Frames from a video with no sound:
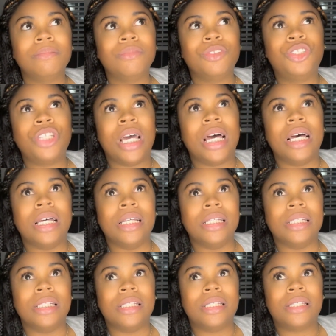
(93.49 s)

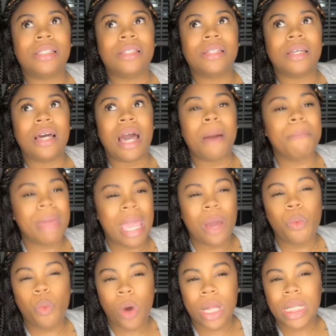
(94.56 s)
just a
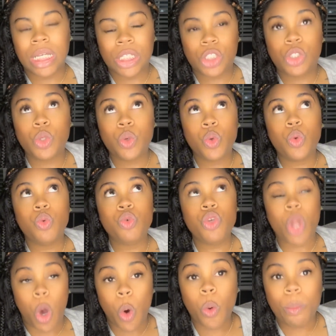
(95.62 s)
man wanting to
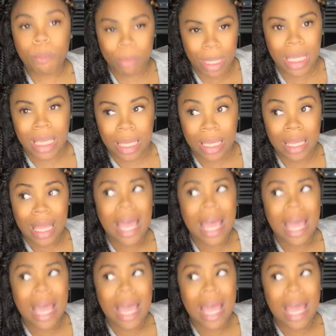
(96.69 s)
know me.